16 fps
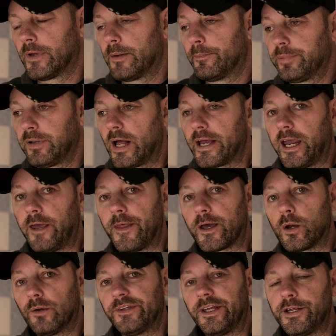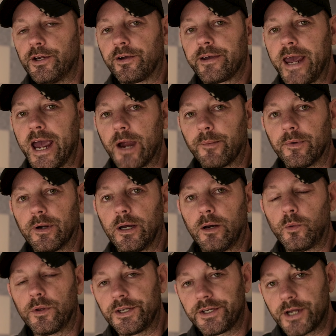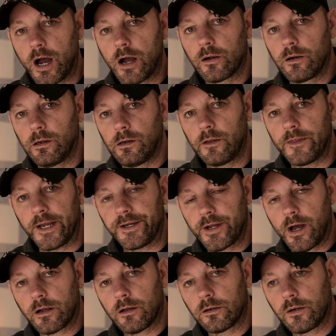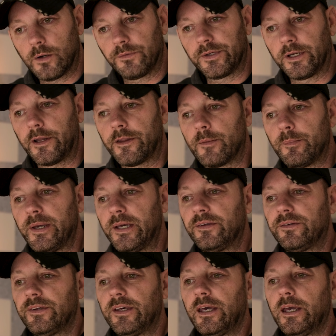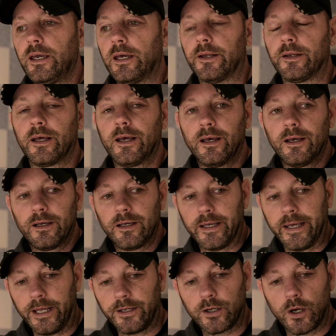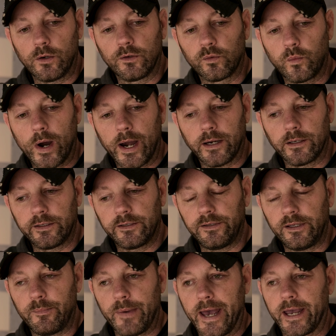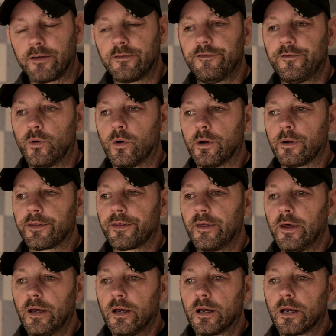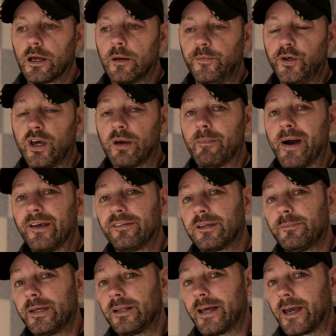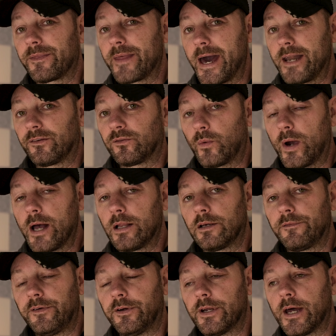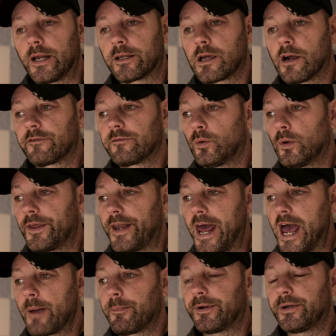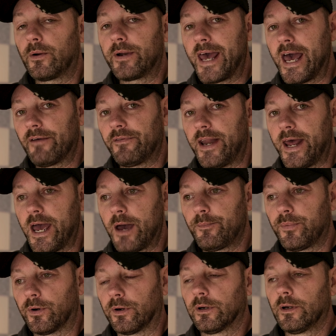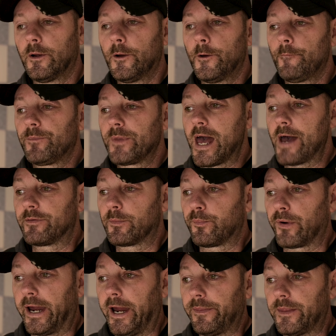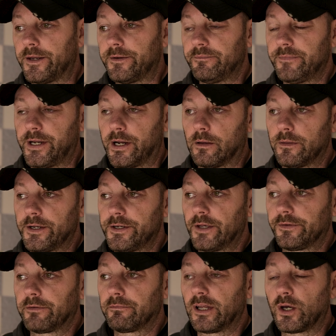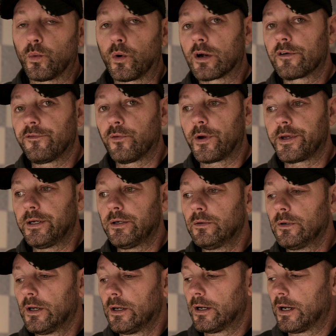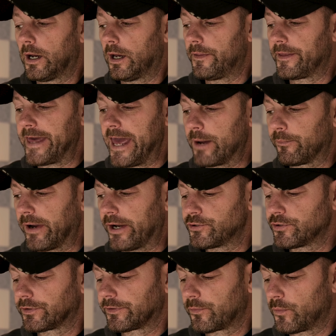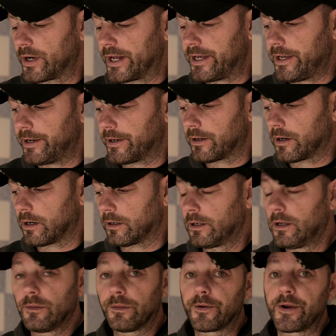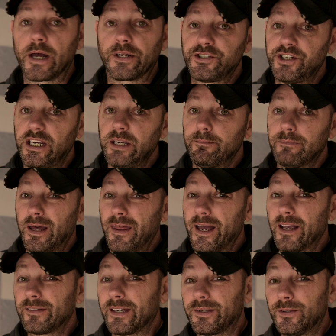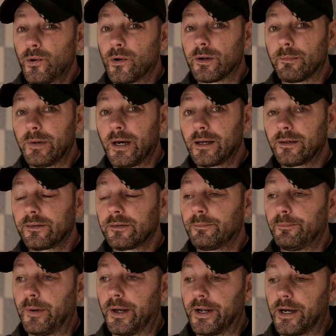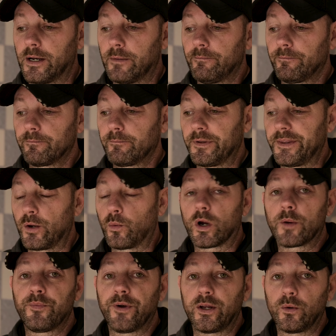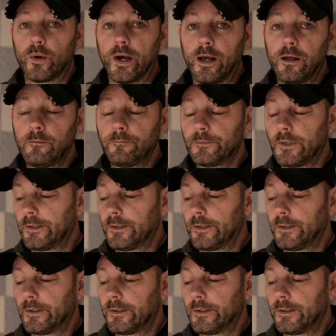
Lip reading: plug-in that goes into your camera with a dongle, and that dongle goes into the PC and it goes wirelessly back and forth. You can buy something like that as well if you're not comfortable with an app or don't have an app or have a brand that, you know, that doesn't really work for you. The CamRangers, from what I hear, they're not cheap. I think it's like $200, but they work pretty well.